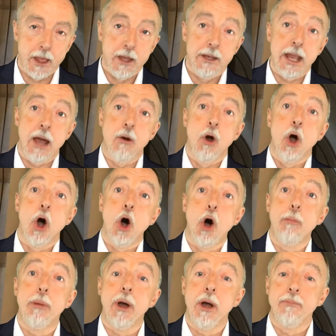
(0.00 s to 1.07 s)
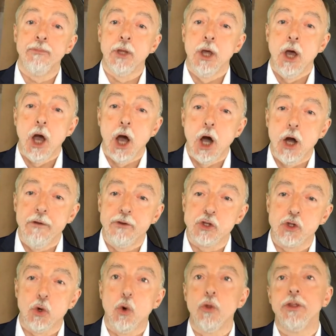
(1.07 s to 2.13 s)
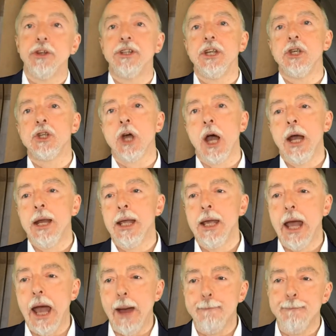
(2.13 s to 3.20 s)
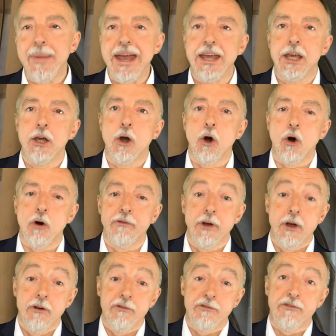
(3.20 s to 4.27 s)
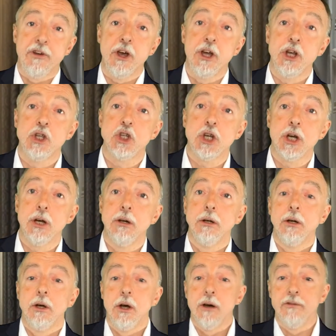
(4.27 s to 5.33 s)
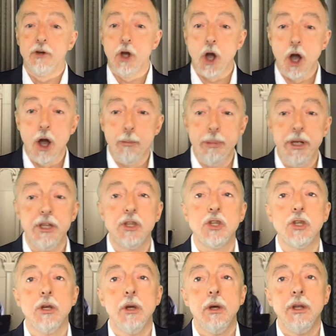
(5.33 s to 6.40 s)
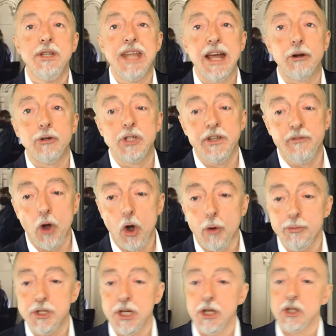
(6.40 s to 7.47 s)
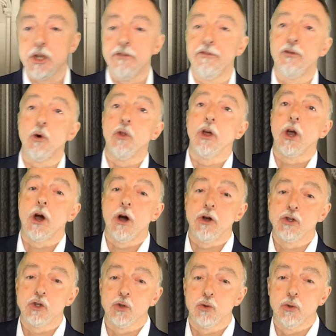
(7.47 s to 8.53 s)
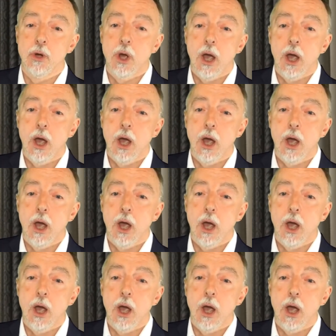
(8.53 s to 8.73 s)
Now, Hopper oversaw the designing and making of furniture, of carpets, decorative objects for the castle,